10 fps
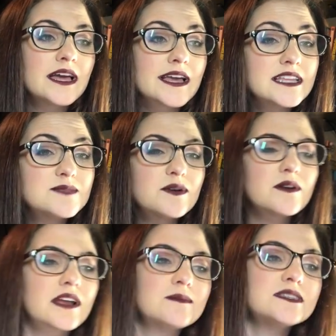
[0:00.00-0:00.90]

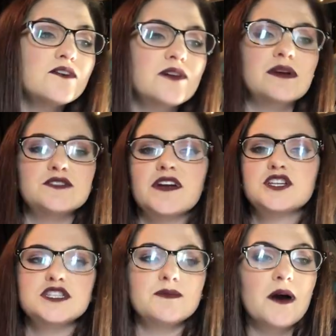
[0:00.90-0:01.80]
Ginsberg himself had
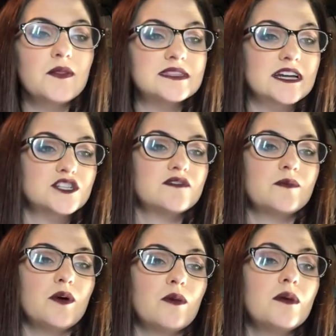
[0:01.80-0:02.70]
reservations about this section of
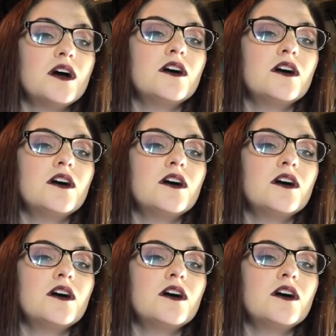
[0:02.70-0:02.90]
the poem